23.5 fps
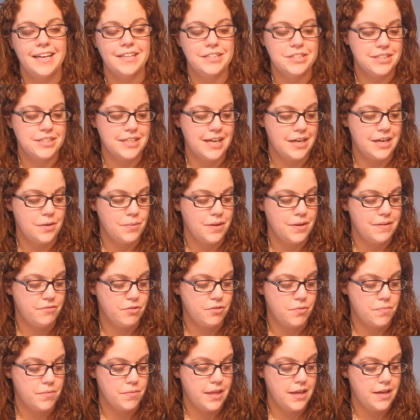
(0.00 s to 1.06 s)
it just kind of went
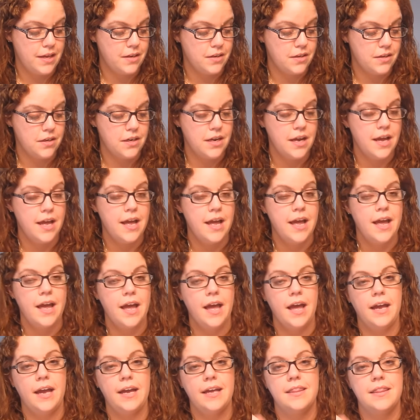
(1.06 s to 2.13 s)
from there
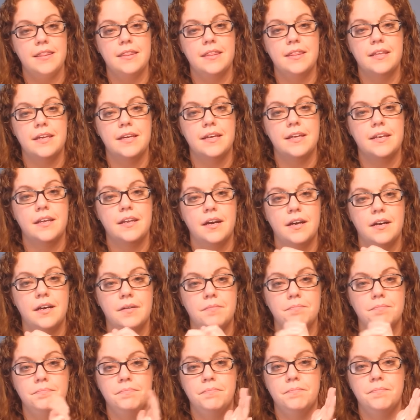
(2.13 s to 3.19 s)
and then
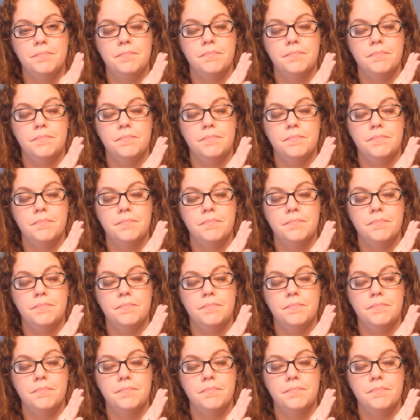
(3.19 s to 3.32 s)
um